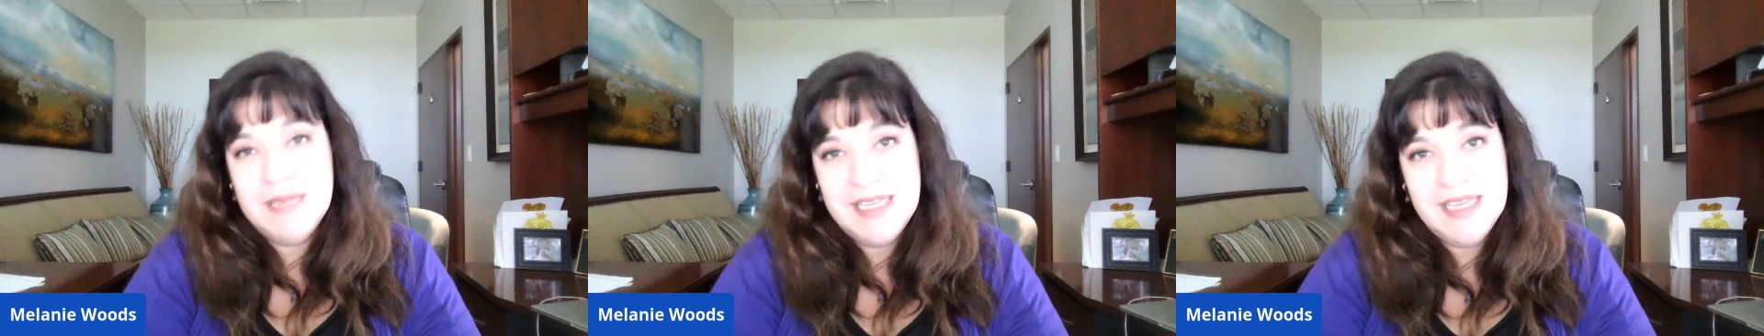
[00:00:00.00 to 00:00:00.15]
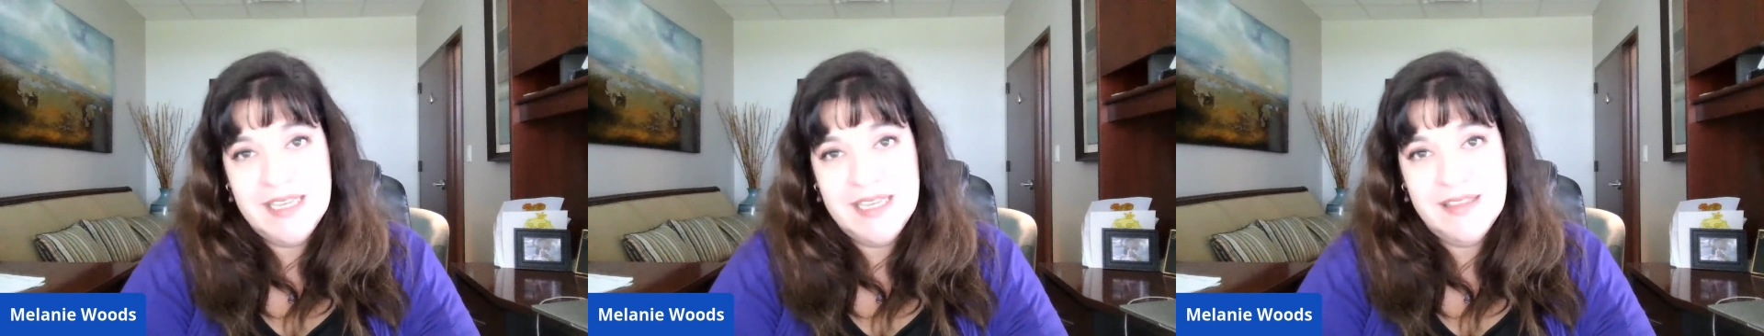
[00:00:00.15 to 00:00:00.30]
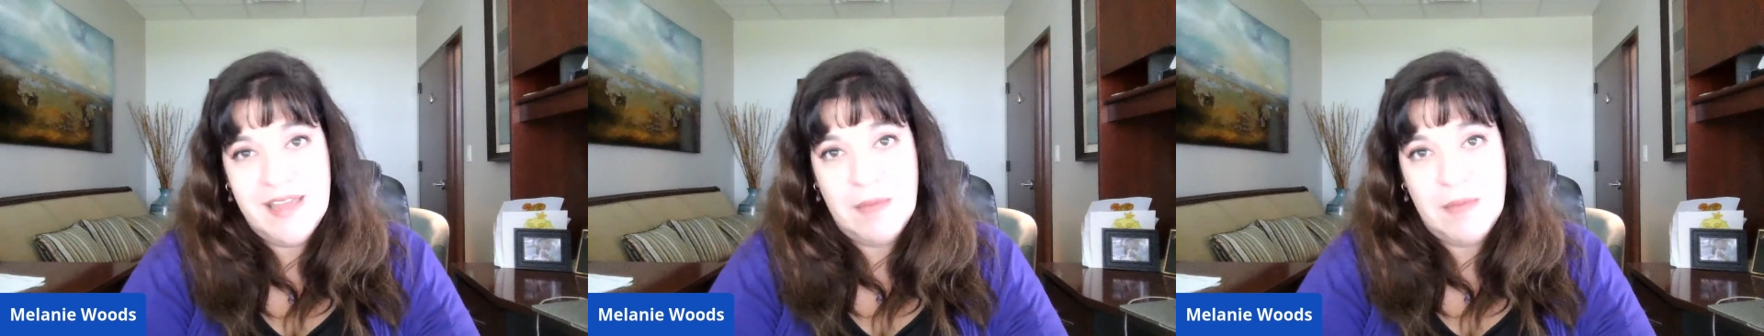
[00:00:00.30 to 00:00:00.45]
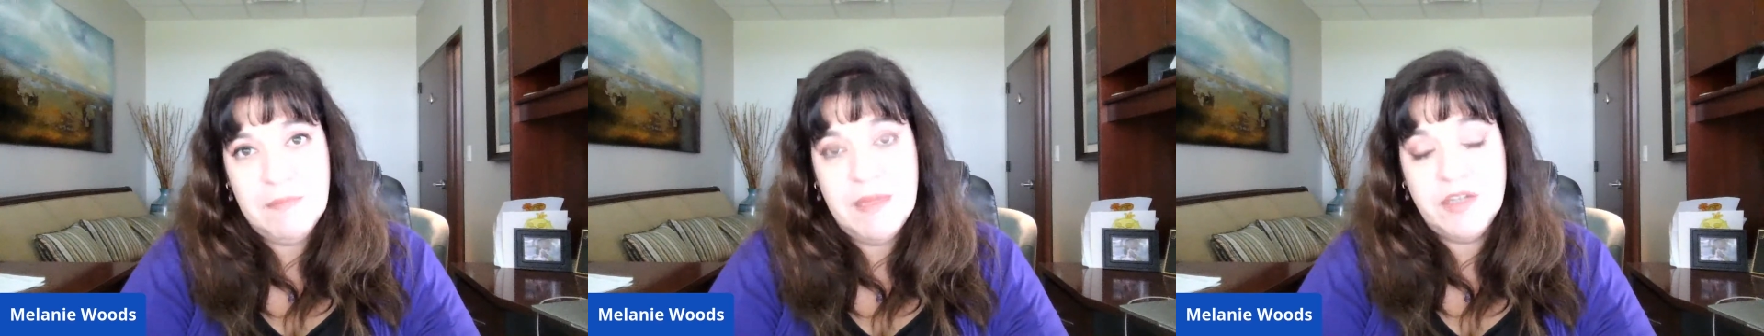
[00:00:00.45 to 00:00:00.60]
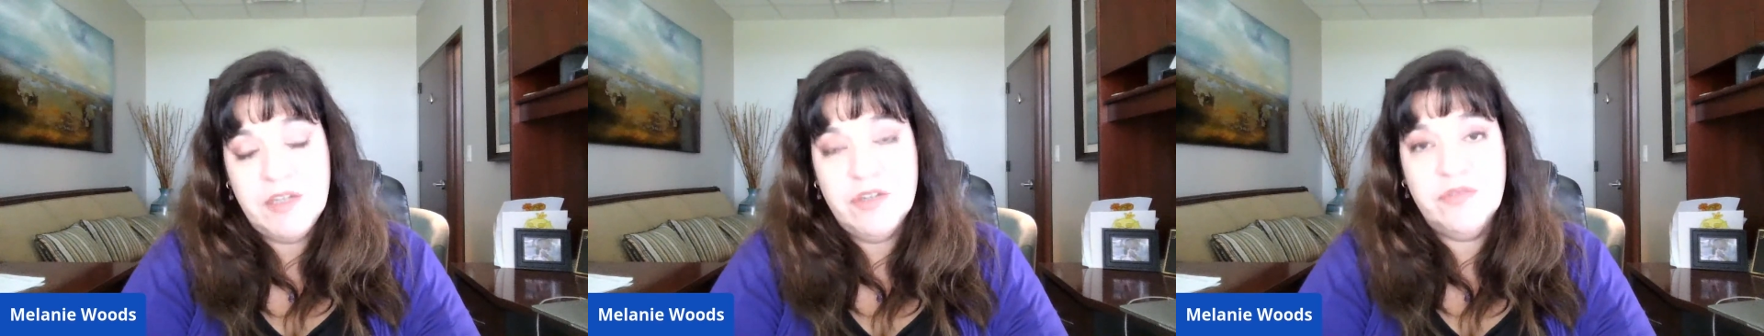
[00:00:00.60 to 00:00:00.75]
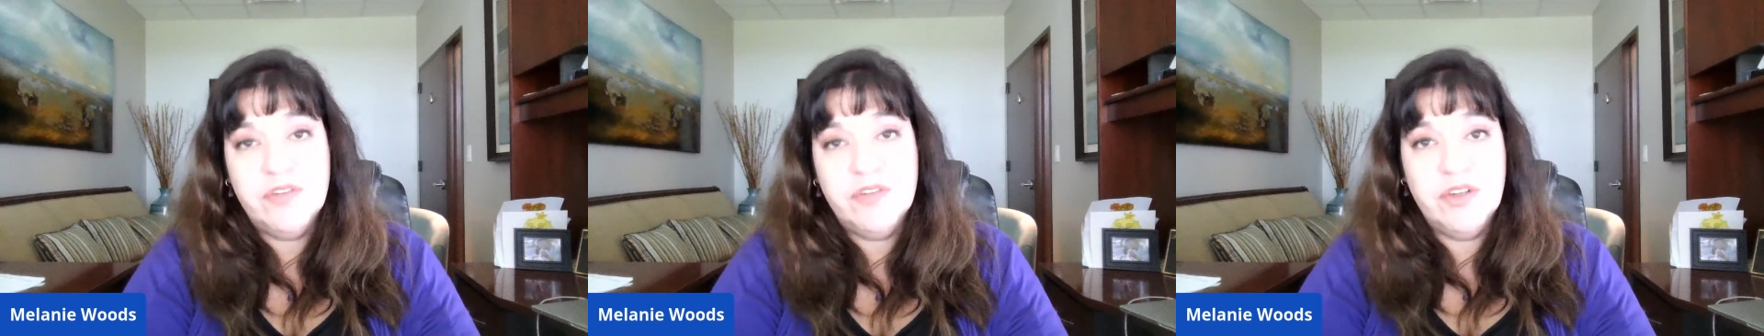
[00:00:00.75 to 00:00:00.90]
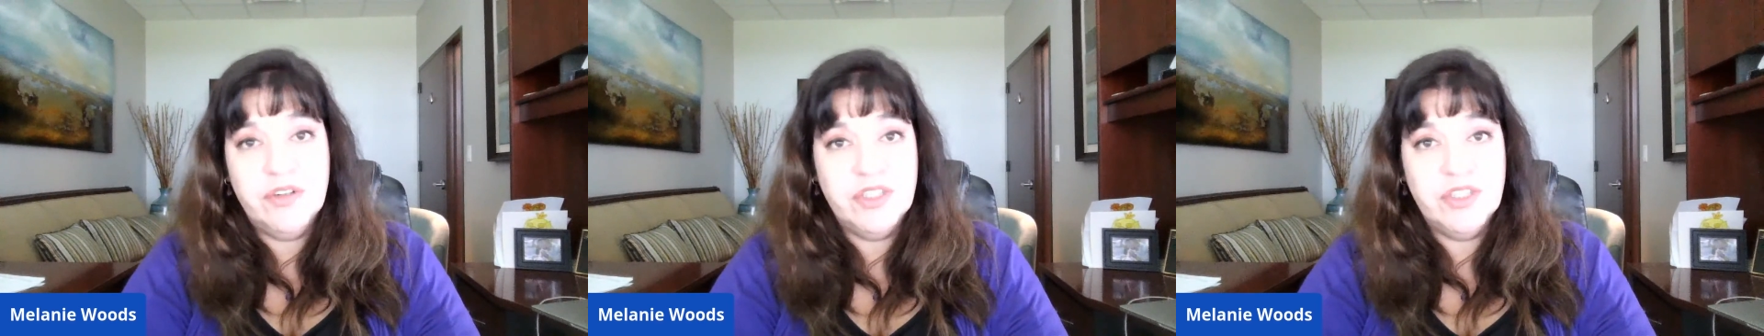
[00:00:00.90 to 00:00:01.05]
be that
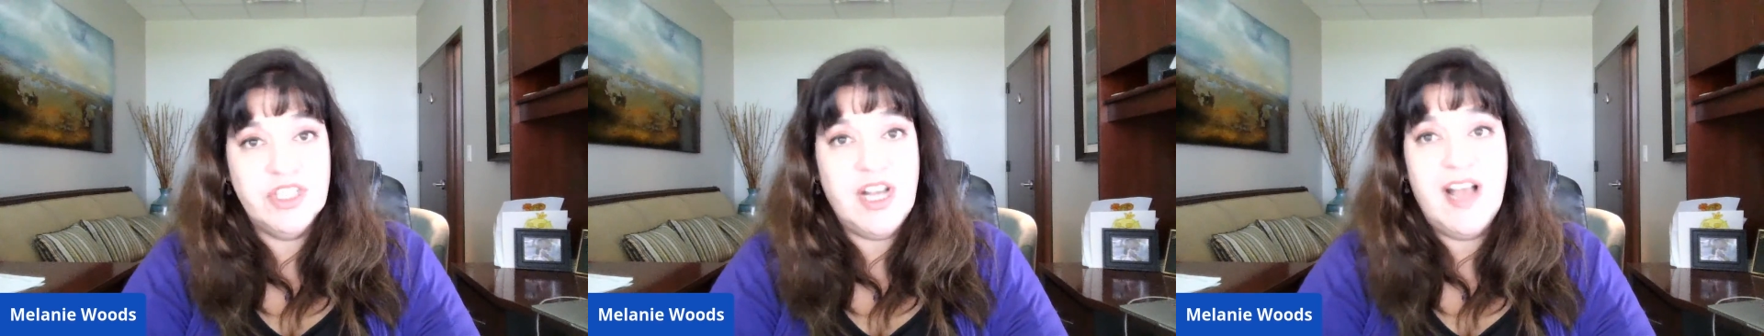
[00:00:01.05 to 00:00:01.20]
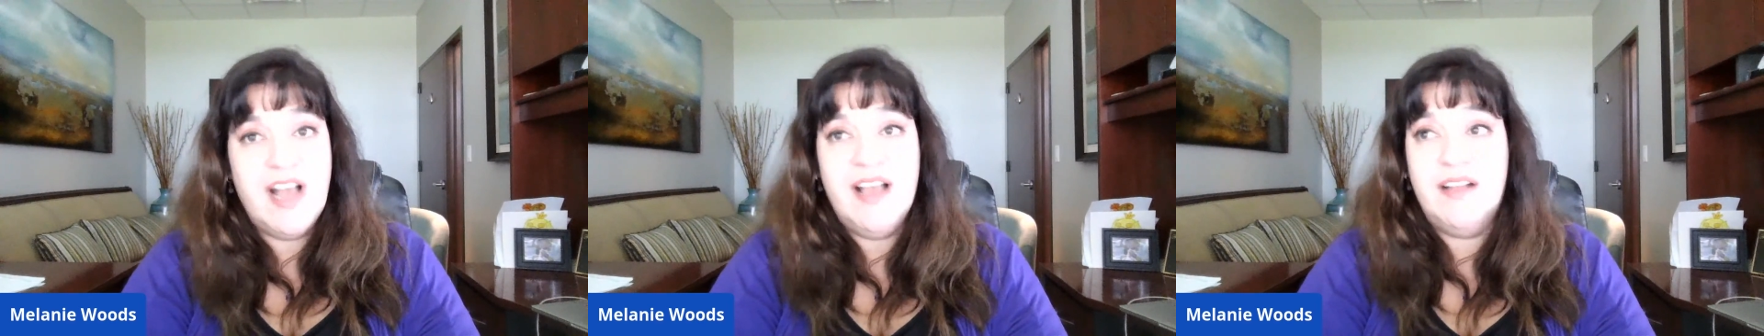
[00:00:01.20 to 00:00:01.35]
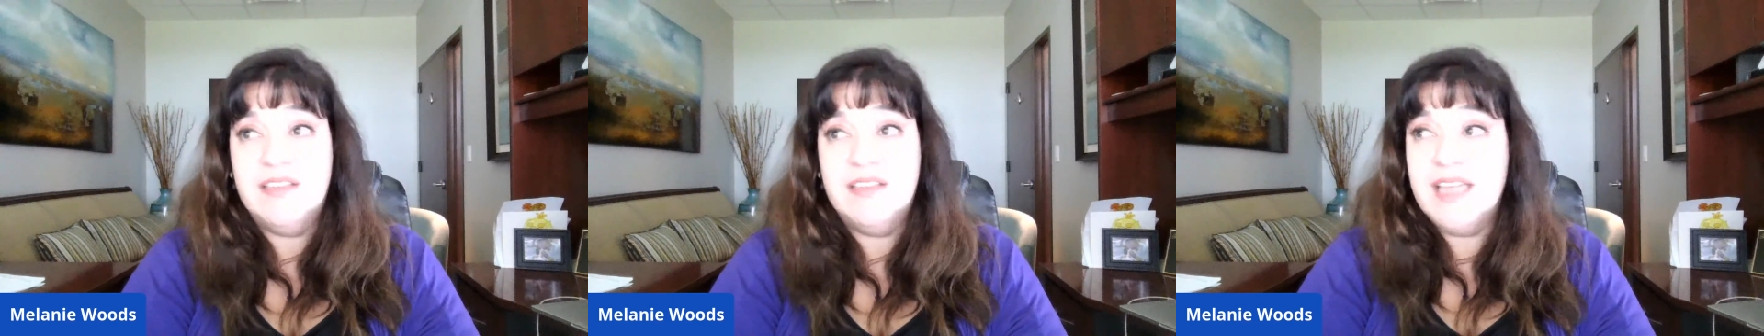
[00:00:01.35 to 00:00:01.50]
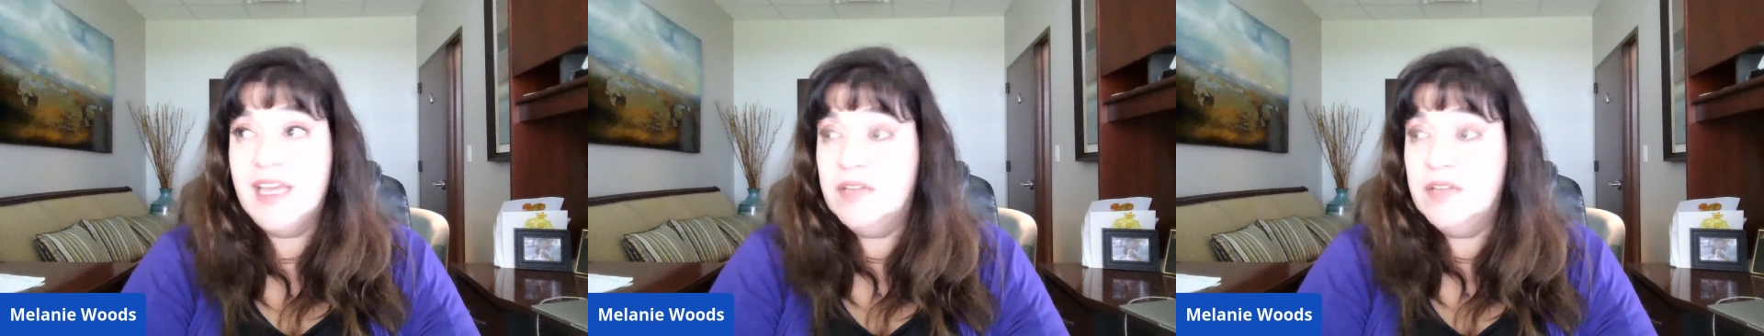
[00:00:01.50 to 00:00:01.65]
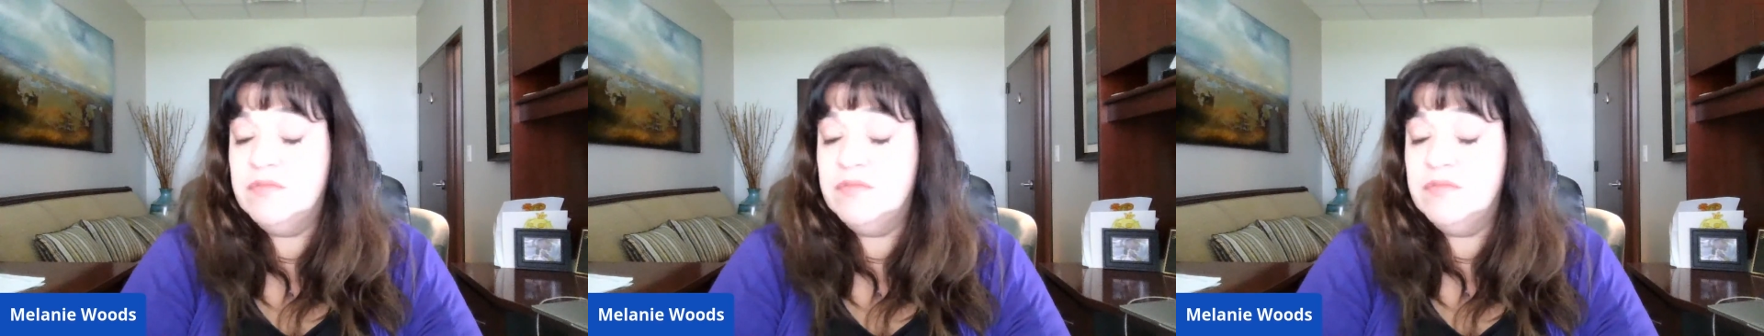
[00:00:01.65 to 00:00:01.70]
mentor for your child,